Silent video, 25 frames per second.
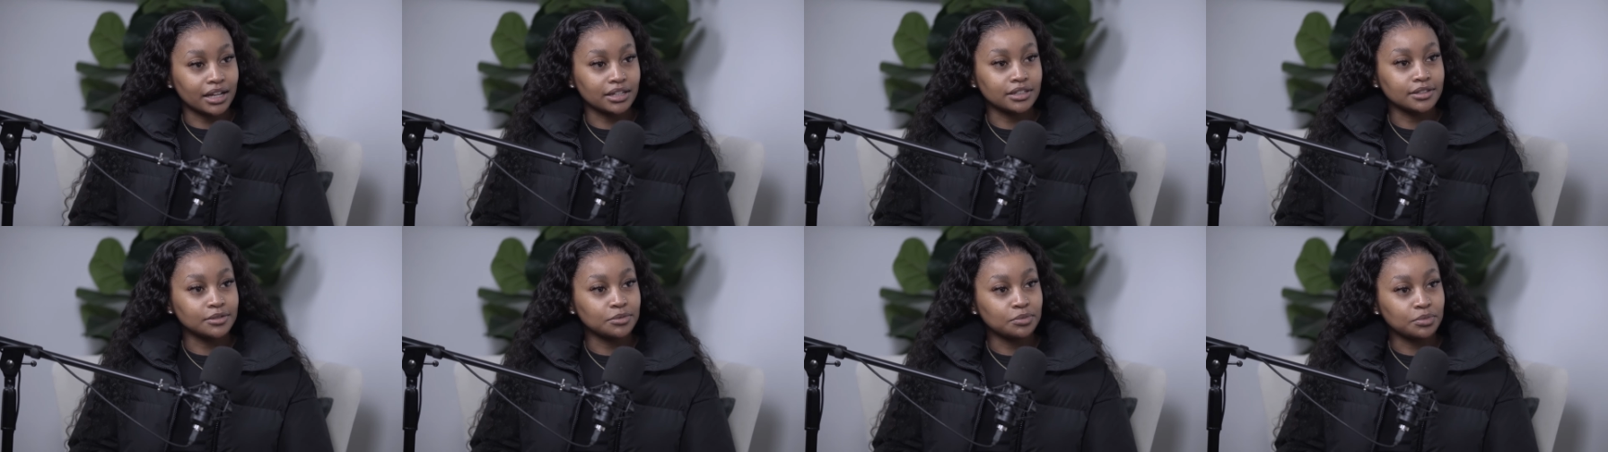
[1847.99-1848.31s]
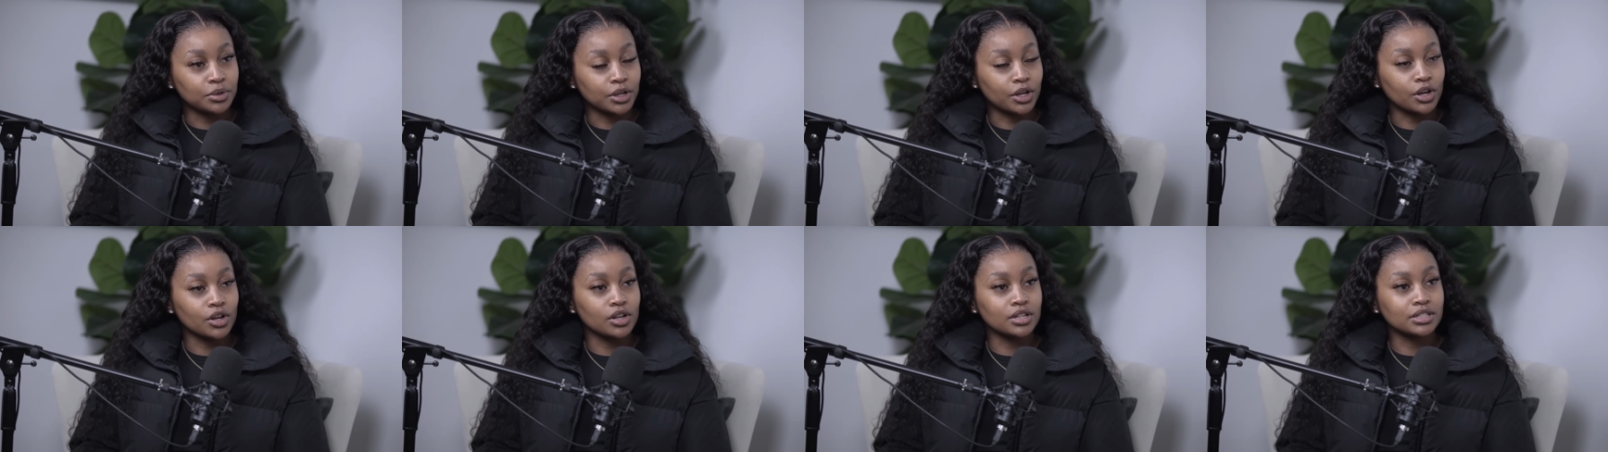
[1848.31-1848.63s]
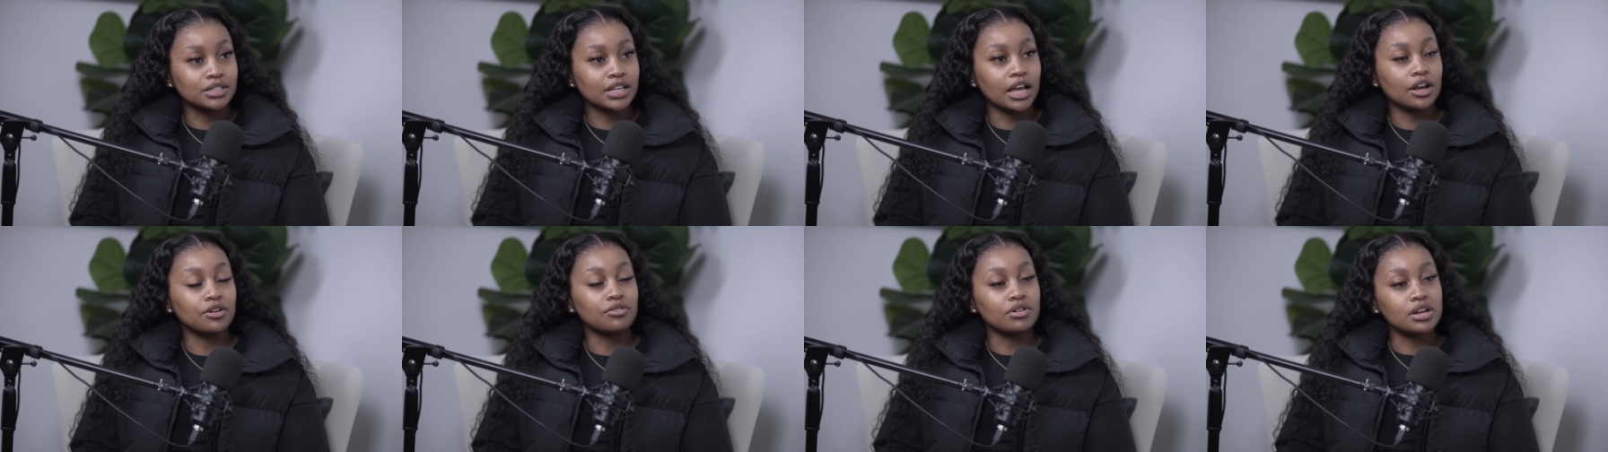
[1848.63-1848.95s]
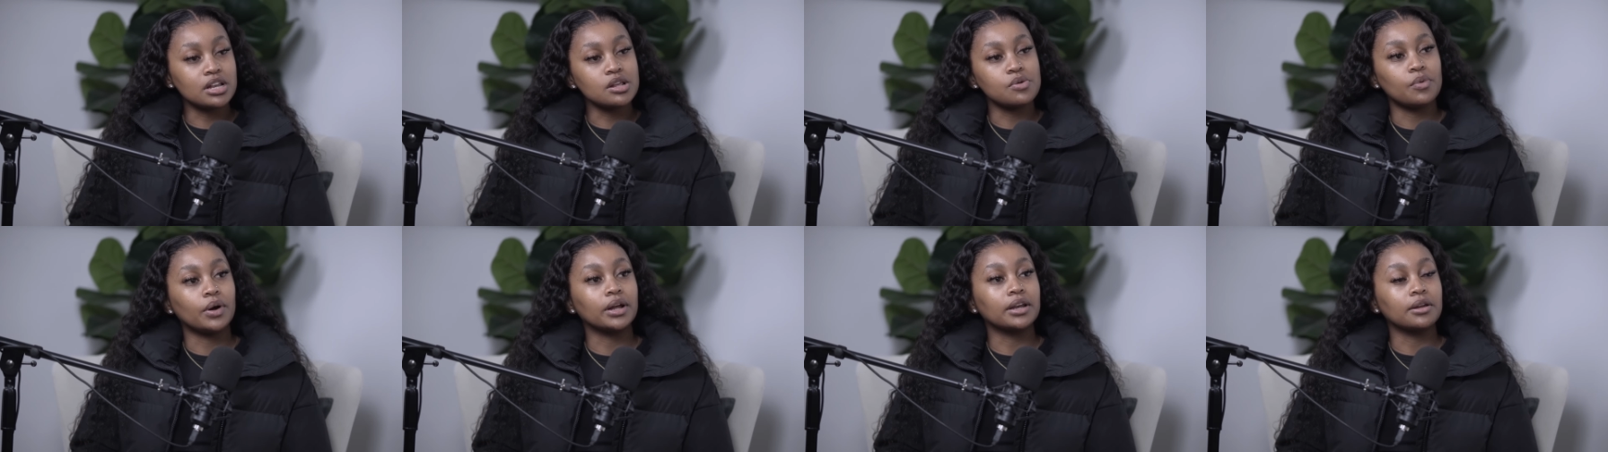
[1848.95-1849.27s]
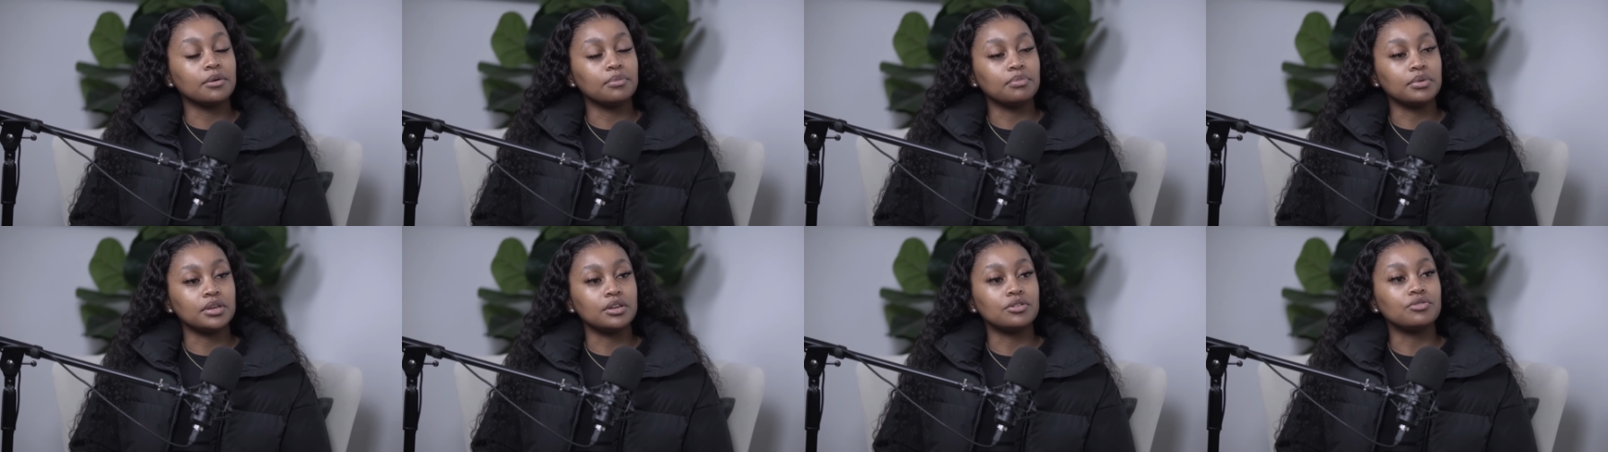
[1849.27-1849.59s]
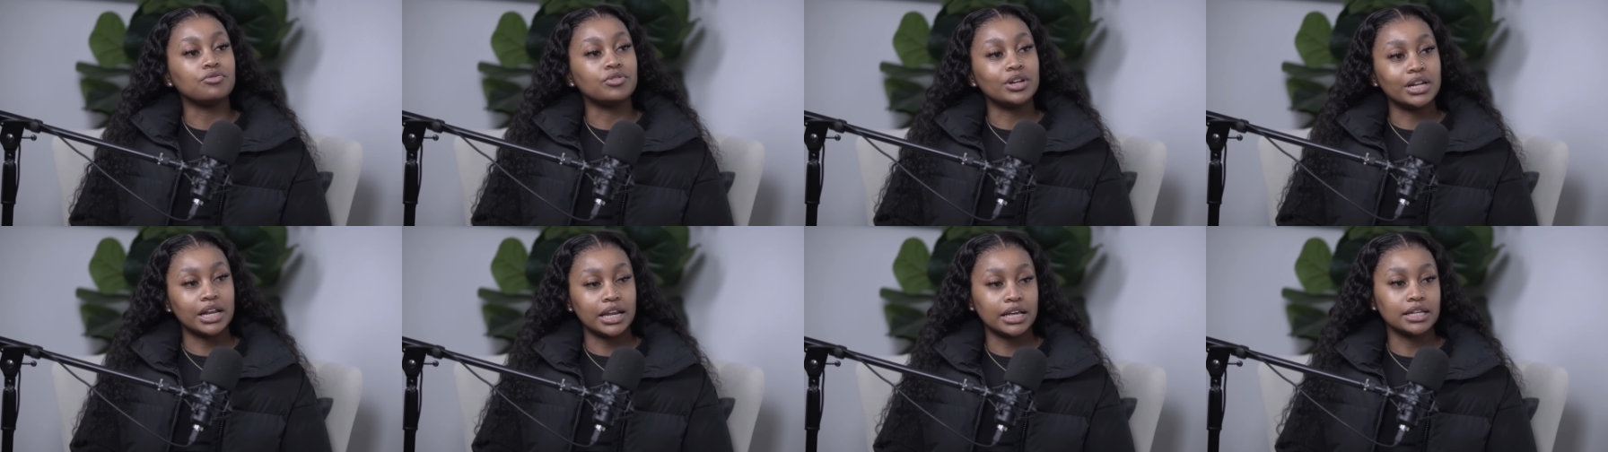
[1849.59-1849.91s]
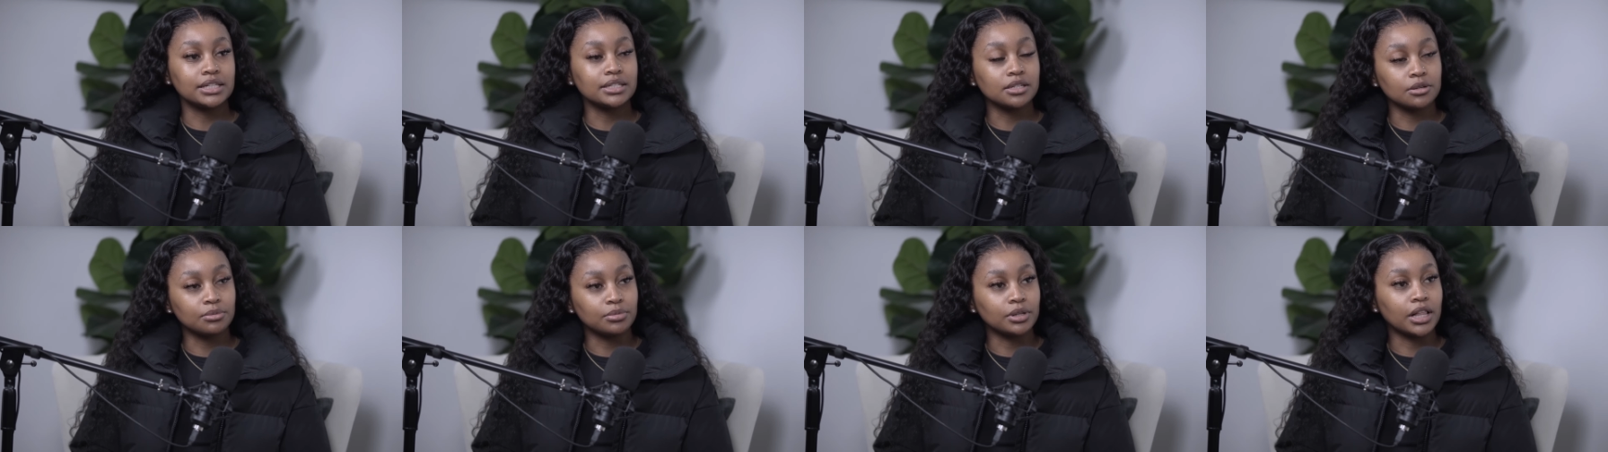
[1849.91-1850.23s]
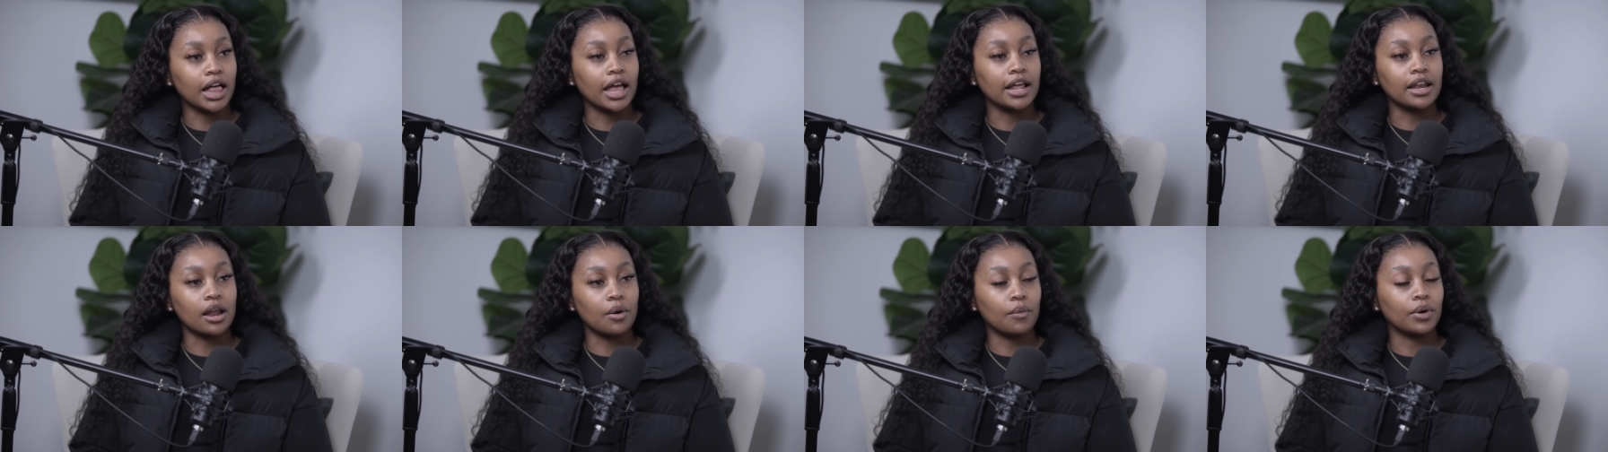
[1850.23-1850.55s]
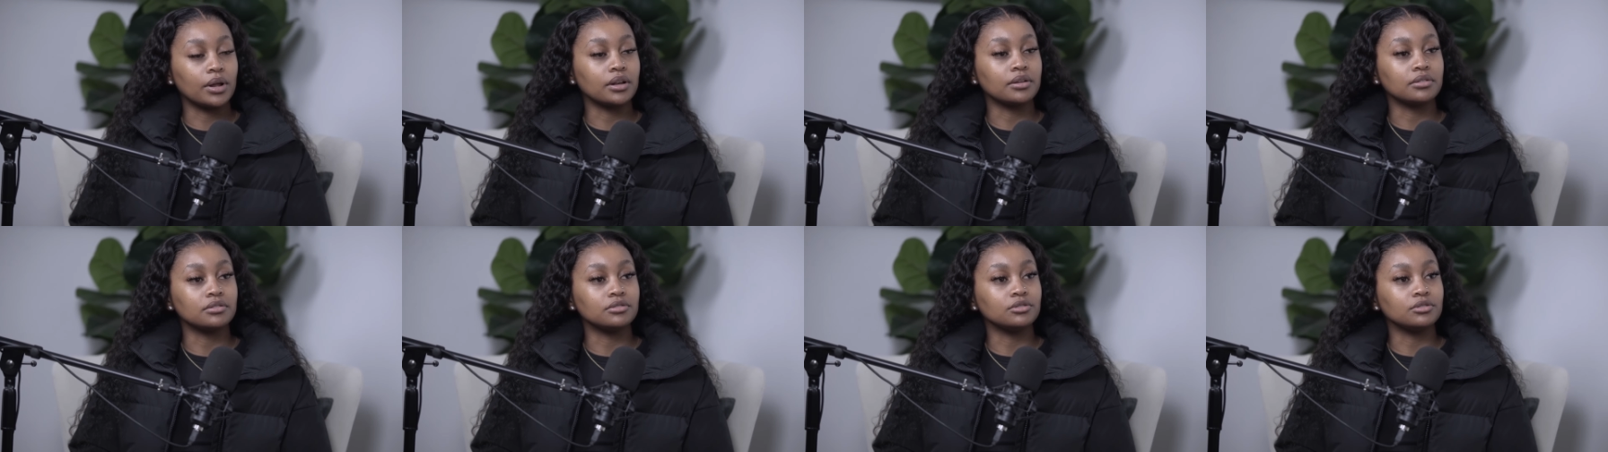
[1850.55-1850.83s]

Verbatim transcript: Yeah. Because I really want to be relatable, and I want,